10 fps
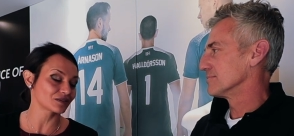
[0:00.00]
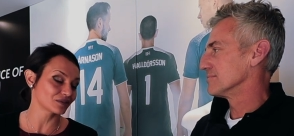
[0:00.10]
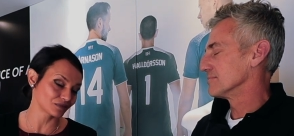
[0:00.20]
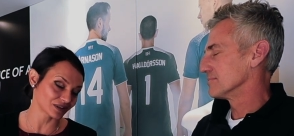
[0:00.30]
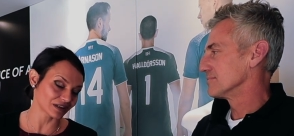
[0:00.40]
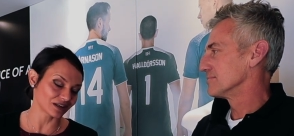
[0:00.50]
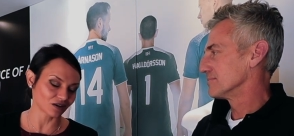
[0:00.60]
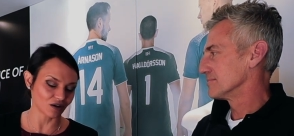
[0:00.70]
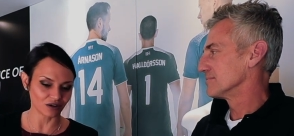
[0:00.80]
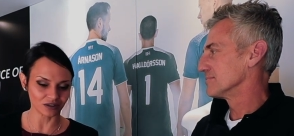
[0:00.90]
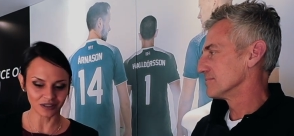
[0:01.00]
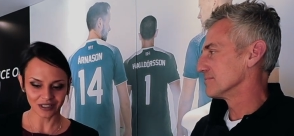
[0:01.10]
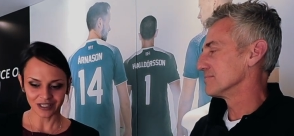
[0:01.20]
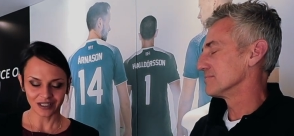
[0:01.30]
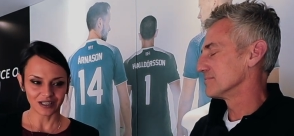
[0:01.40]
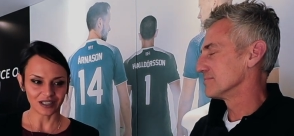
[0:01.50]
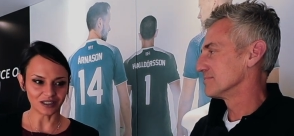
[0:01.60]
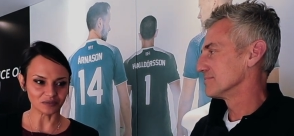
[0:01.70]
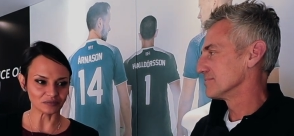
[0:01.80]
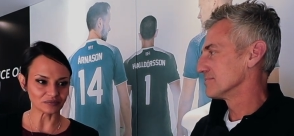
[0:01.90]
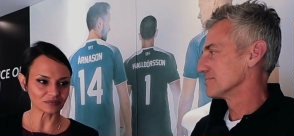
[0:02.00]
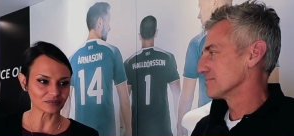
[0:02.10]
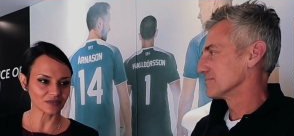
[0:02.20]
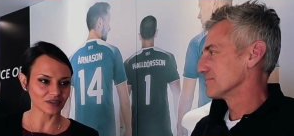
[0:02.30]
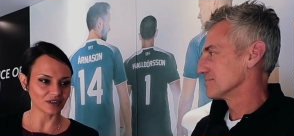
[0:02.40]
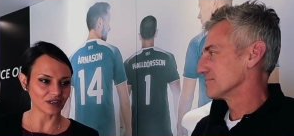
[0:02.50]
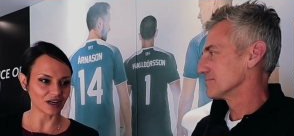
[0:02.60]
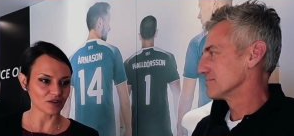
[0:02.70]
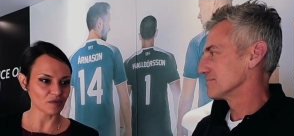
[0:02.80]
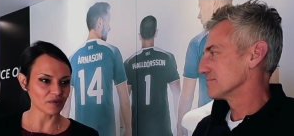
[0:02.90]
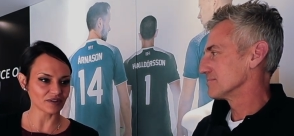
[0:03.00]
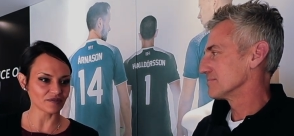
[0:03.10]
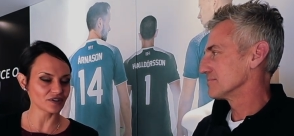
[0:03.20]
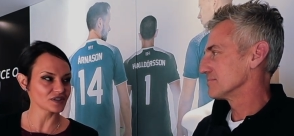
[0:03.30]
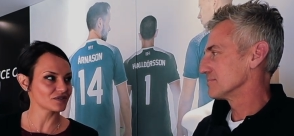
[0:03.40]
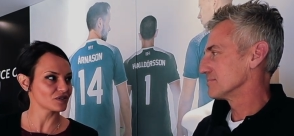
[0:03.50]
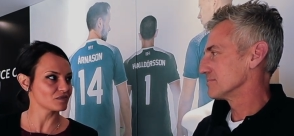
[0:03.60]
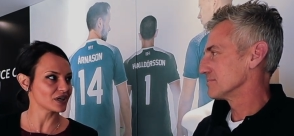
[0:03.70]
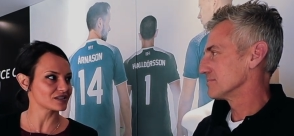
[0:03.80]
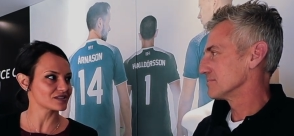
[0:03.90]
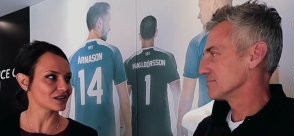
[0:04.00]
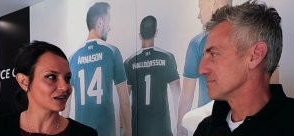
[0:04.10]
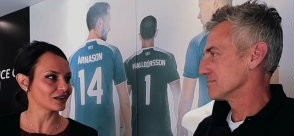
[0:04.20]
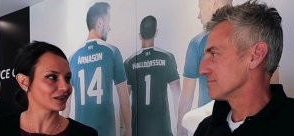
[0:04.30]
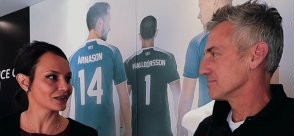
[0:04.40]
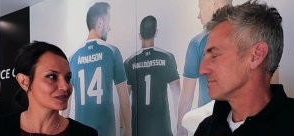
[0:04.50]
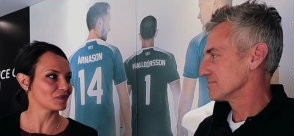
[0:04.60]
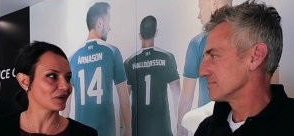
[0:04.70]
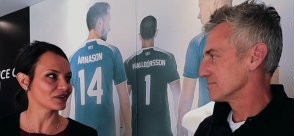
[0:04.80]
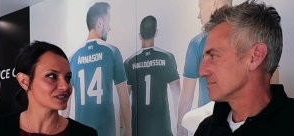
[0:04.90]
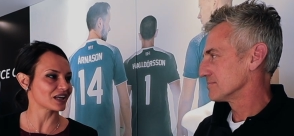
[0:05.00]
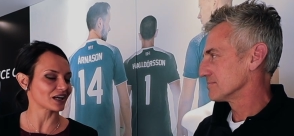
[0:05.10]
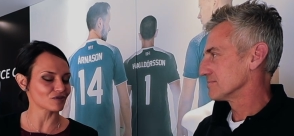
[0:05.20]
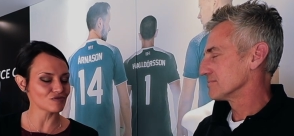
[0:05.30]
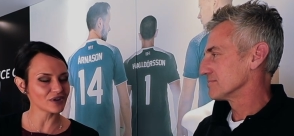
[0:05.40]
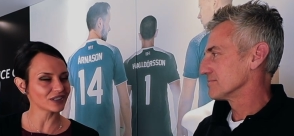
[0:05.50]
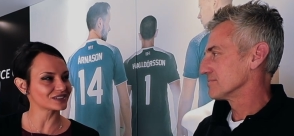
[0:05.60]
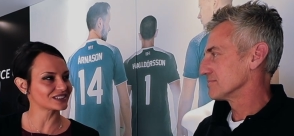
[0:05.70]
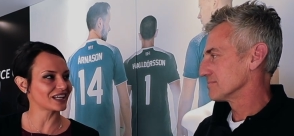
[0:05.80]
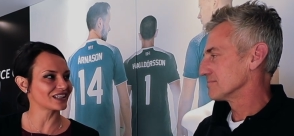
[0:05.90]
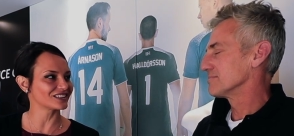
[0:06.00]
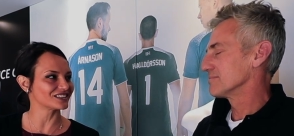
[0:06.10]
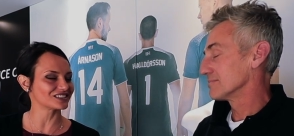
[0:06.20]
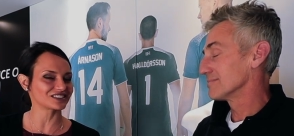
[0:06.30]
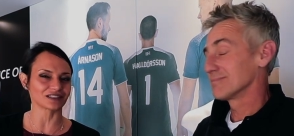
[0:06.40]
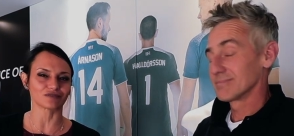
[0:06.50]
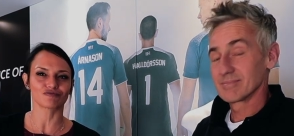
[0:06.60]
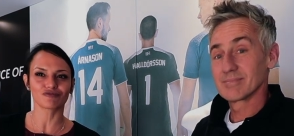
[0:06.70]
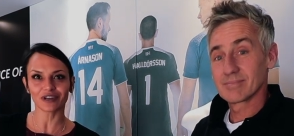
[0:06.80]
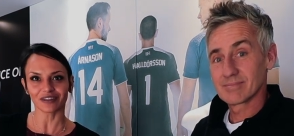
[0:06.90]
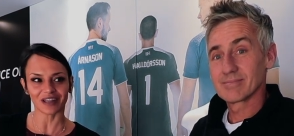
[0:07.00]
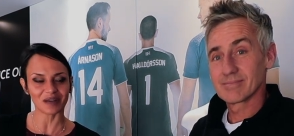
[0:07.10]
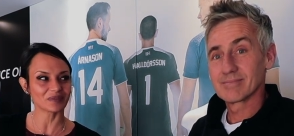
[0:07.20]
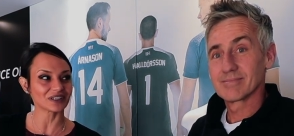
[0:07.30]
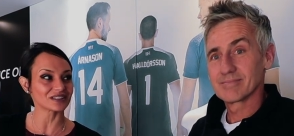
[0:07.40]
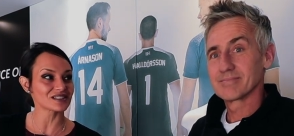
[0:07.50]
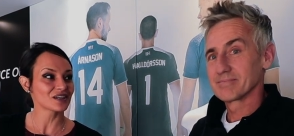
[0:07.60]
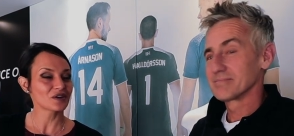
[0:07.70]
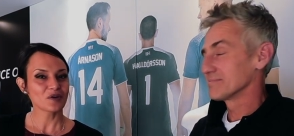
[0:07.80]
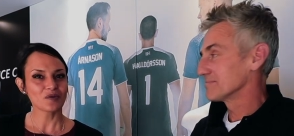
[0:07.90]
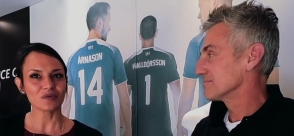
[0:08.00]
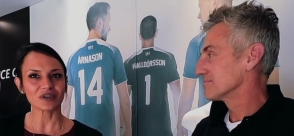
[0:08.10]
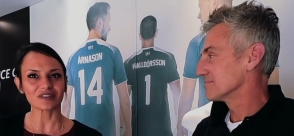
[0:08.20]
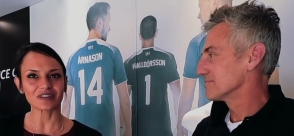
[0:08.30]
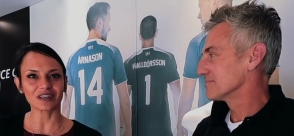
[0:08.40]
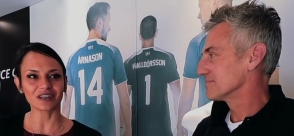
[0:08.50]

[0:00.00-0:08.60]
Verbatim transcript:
Speaker 1: mm. with alcohol. Mm. Um, I remember the first few months I experienced like real sadness and real happiness. With